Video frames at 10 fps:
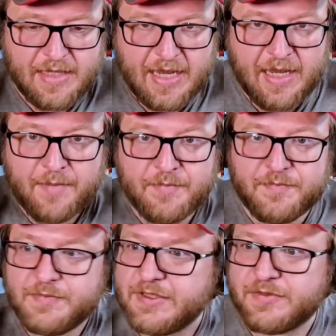
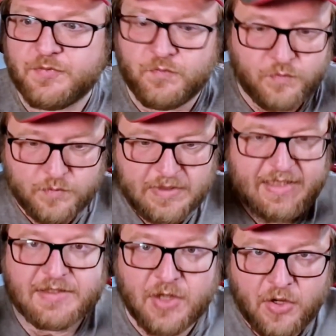
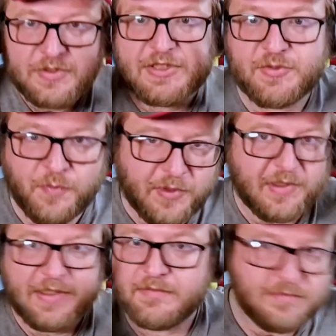it's all just
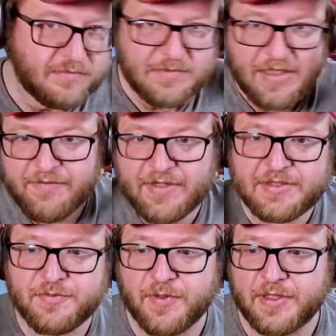swirling.
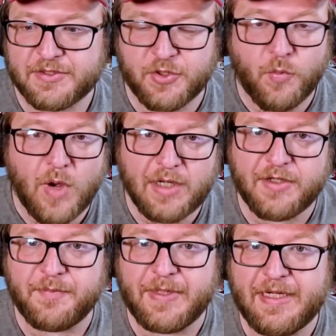Everything's swirling. So what
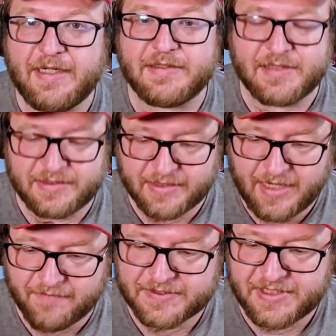could be such a
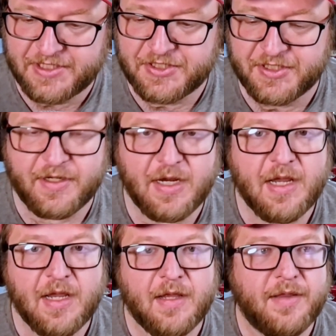conversation
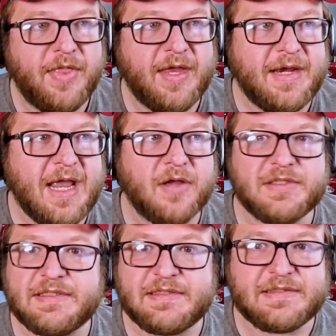that now
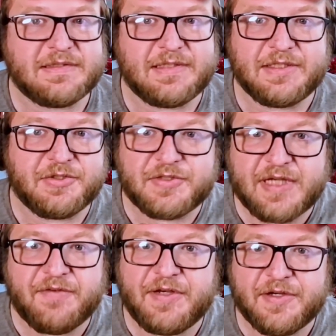6 or
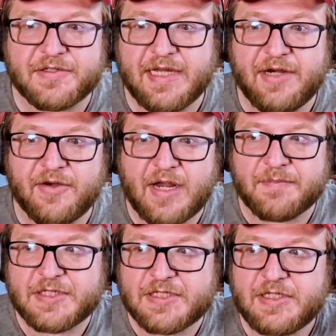7 years later,
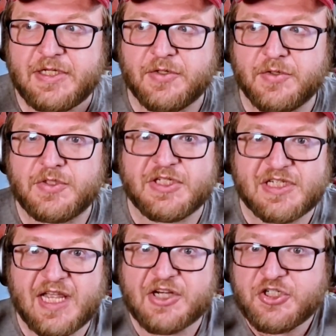I'm still just
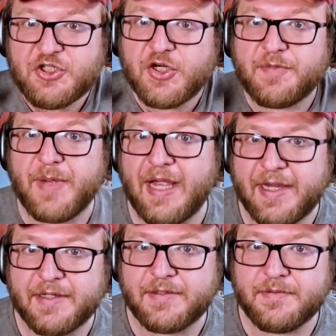kind of shook by
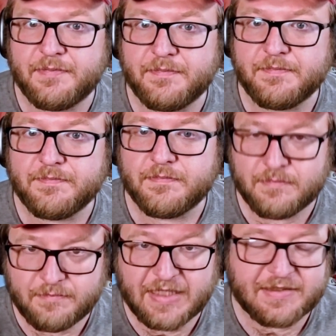it?
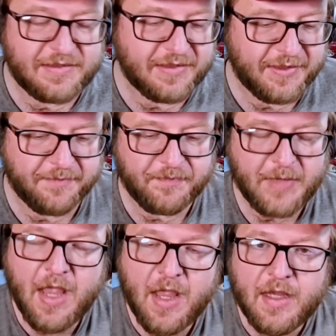About to tell you.
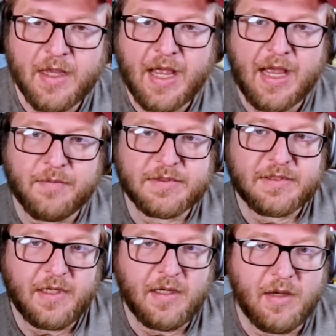I
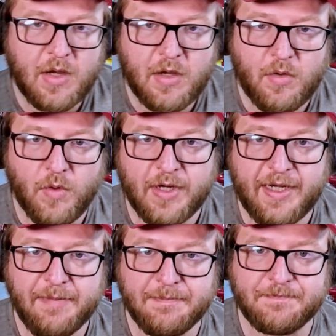was
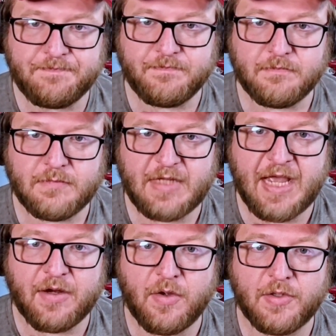working,
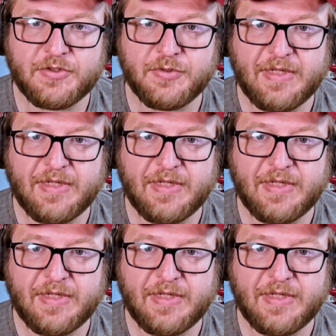got onto an